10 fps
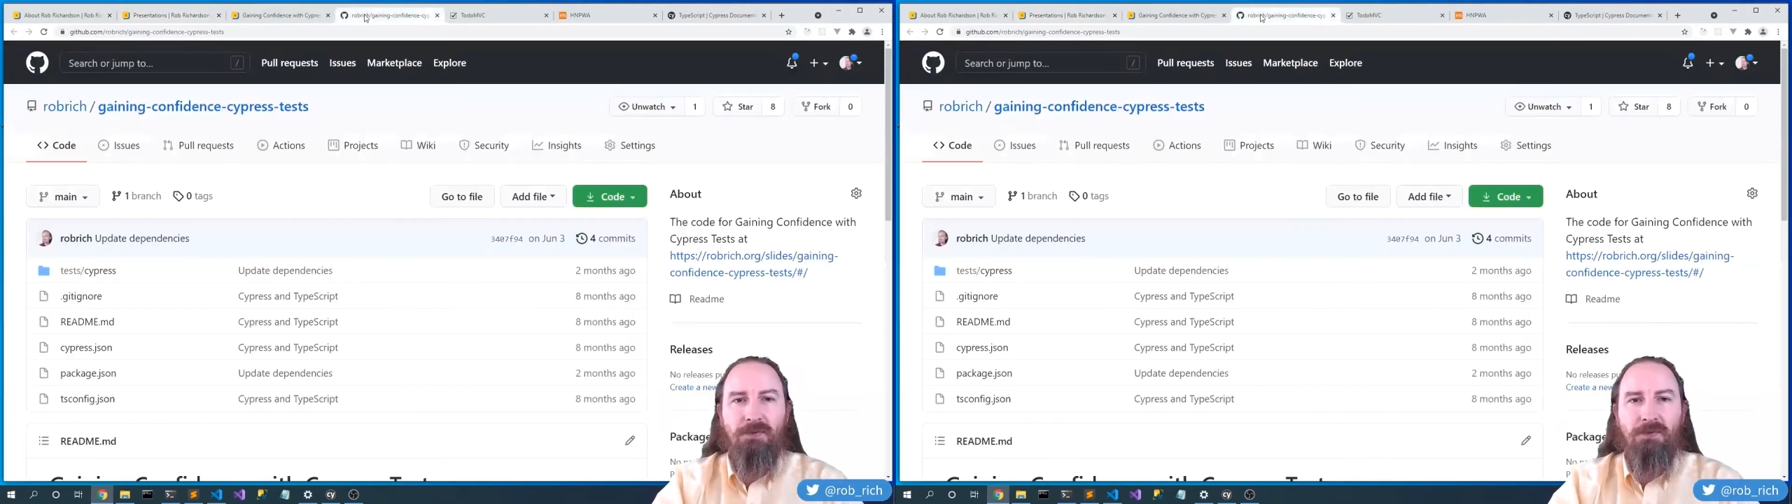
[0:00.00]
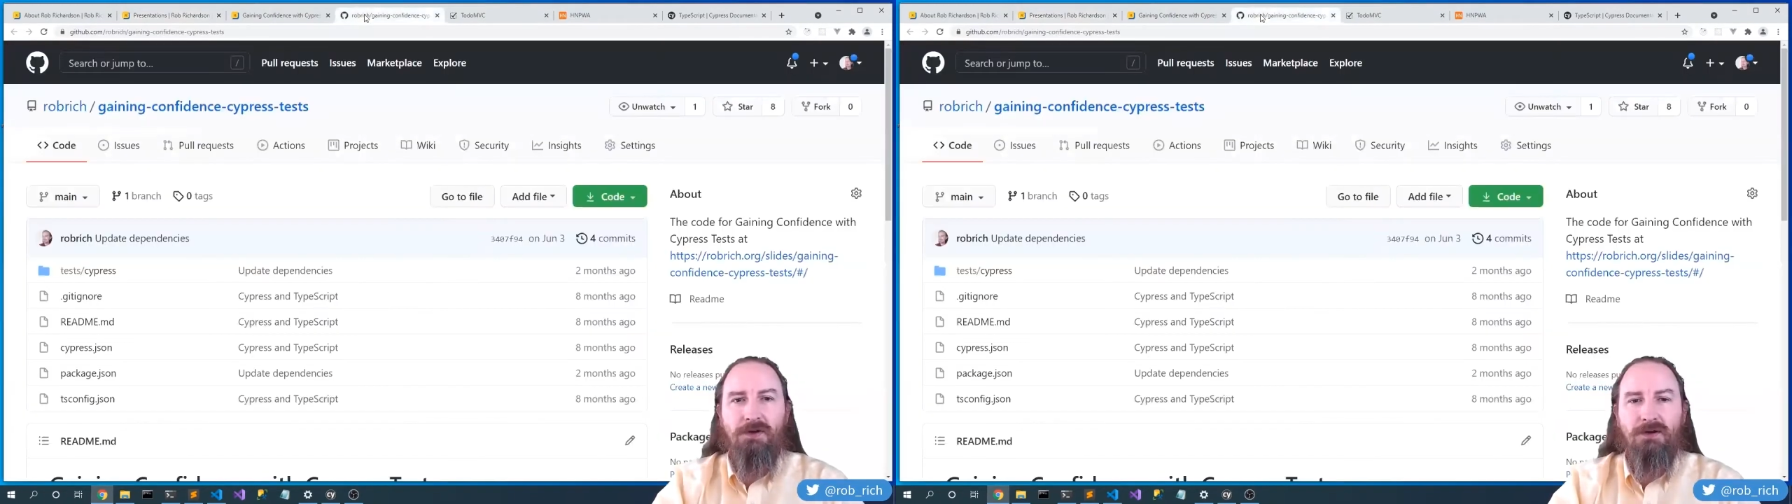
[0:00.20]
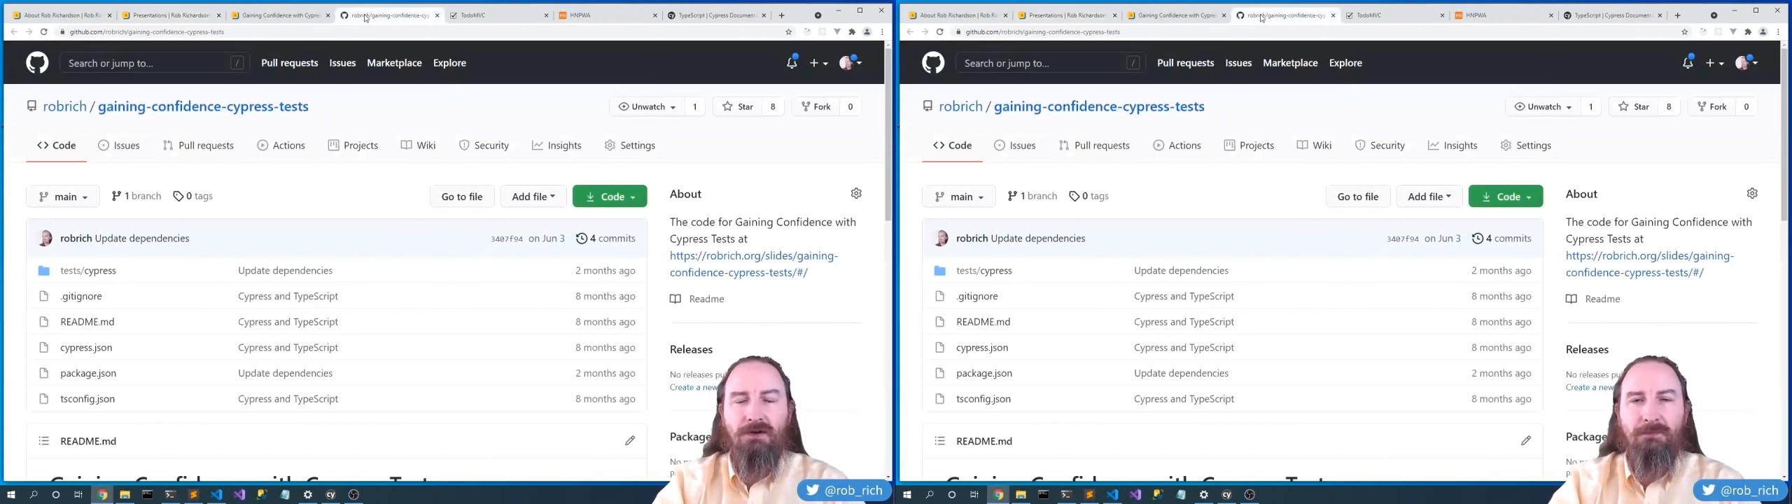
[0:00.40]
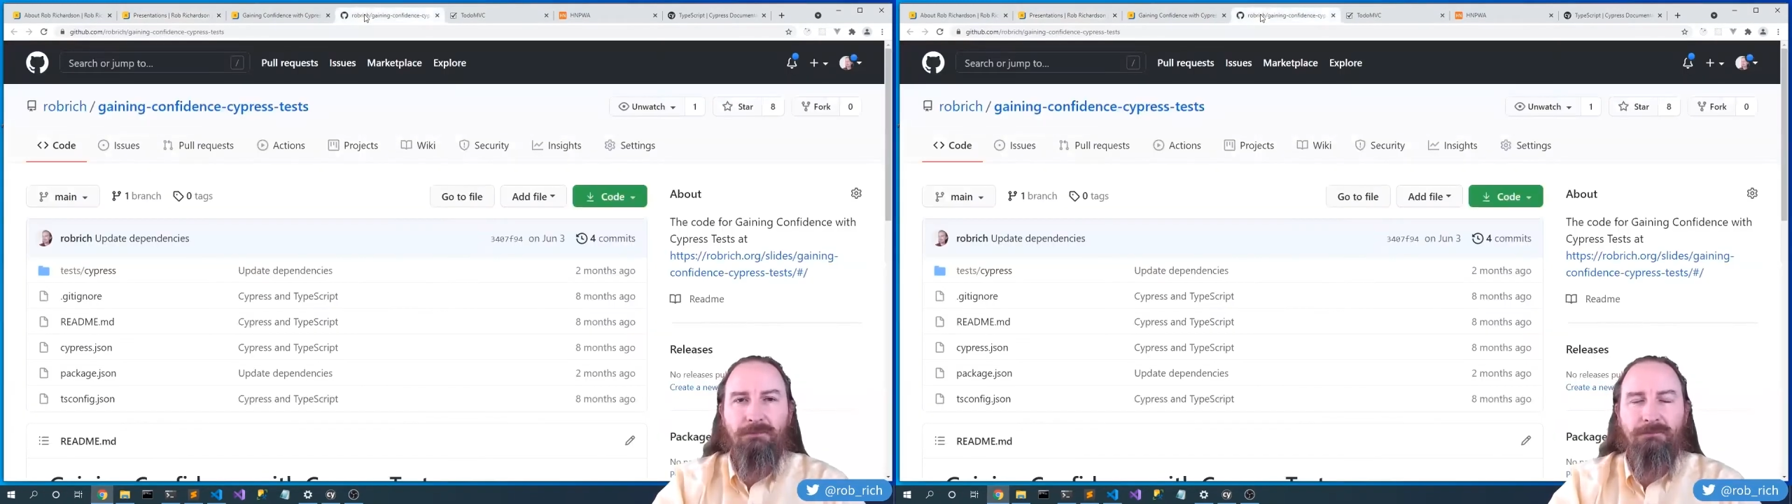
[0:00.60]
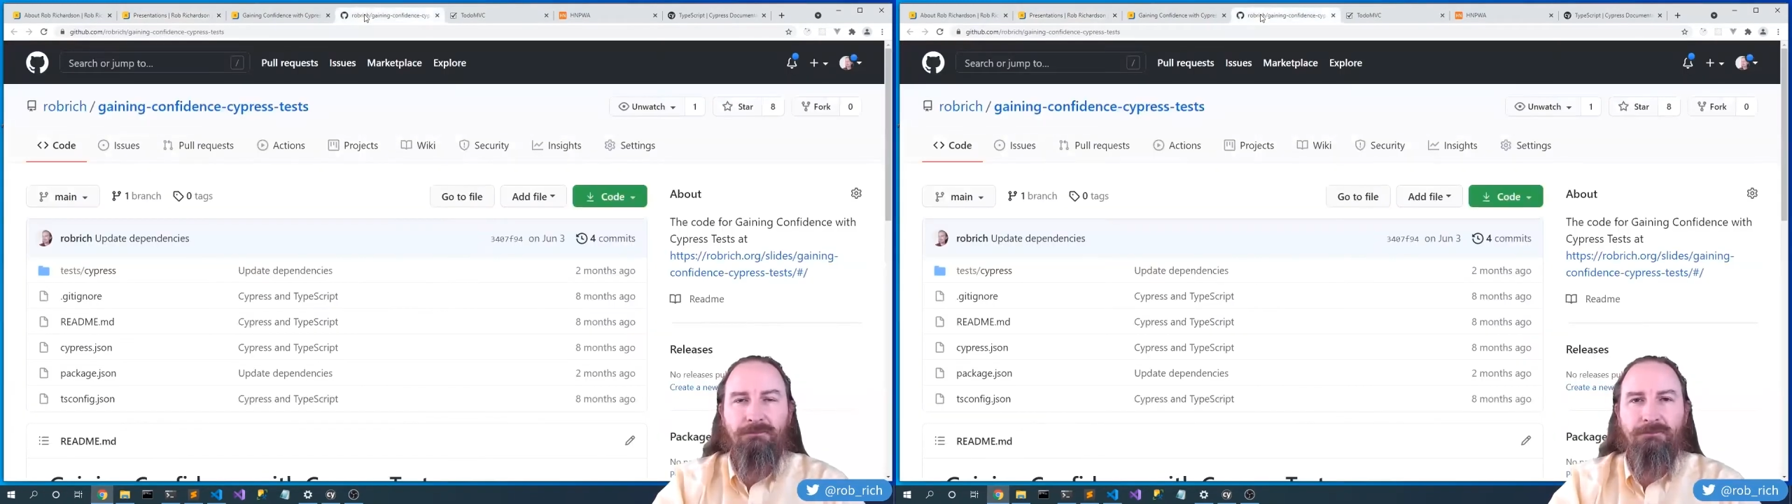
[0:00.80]
on GitHub.
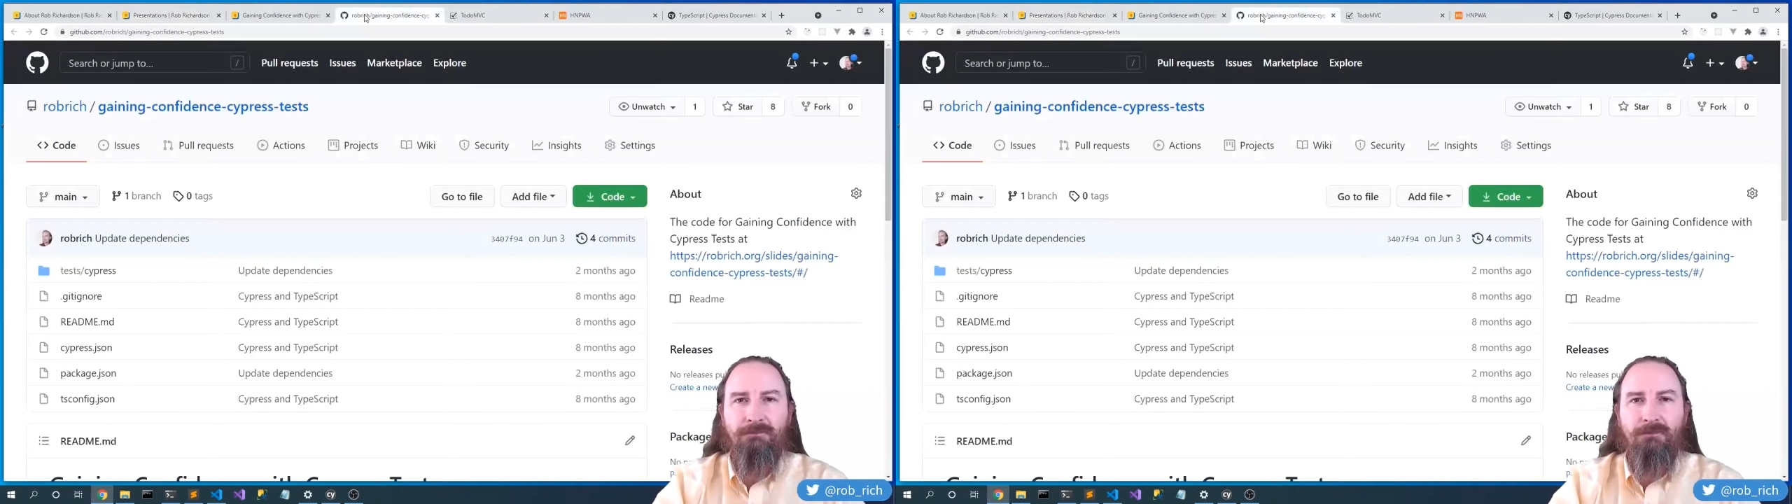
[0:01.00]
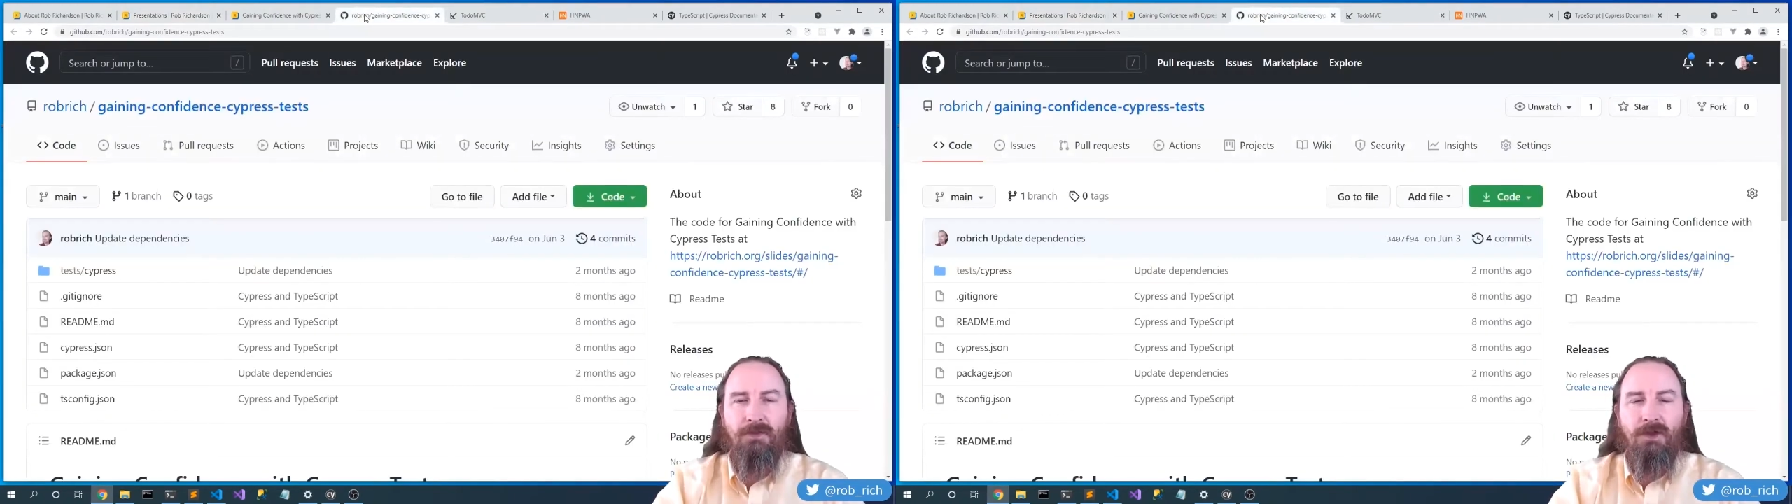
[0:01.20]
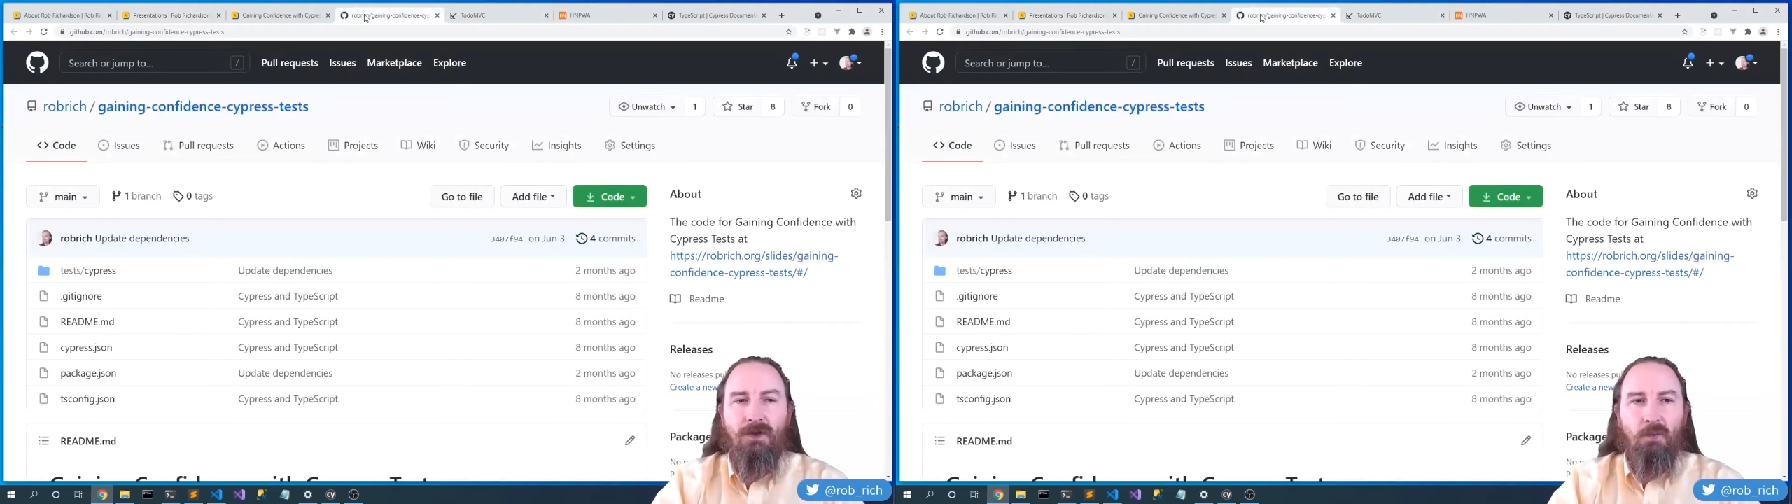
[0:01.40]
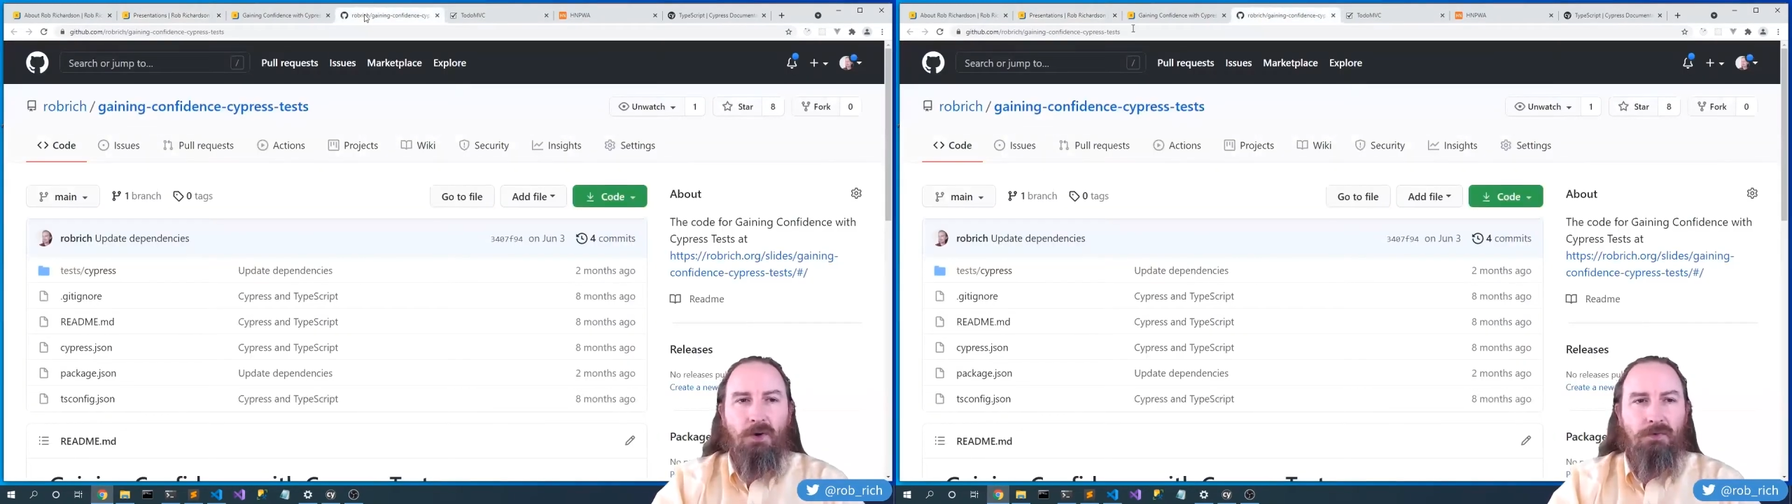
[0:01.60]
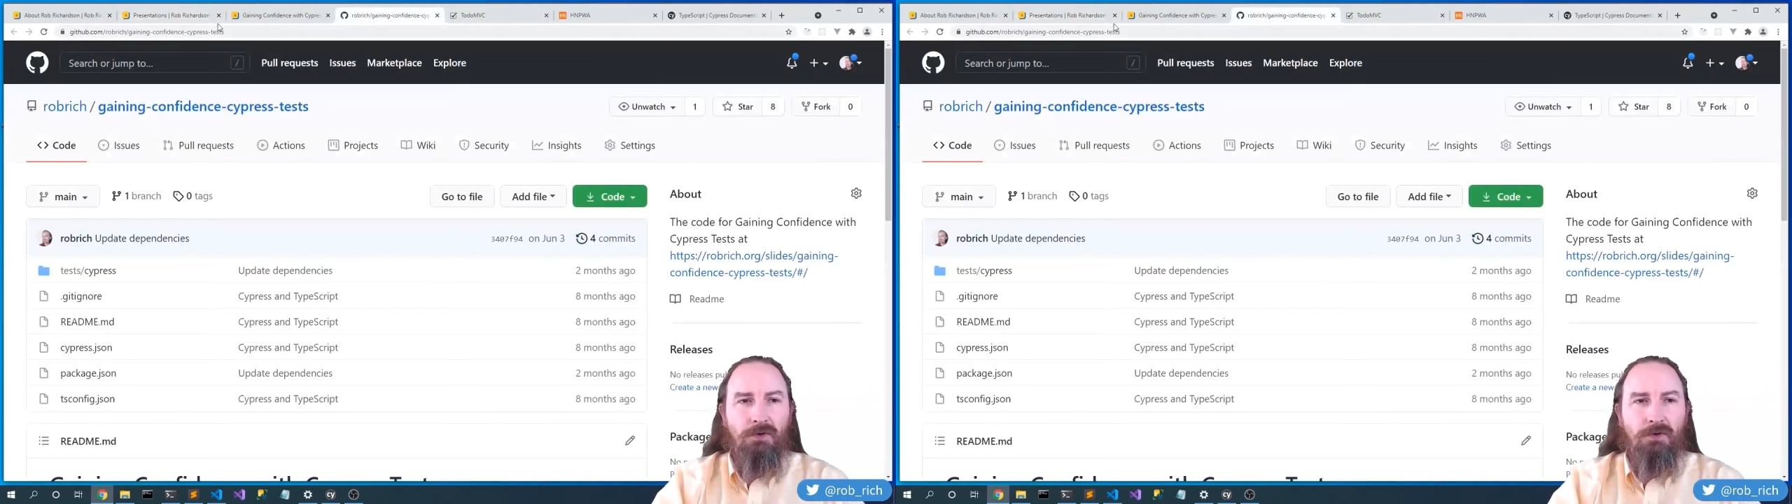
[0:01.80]
While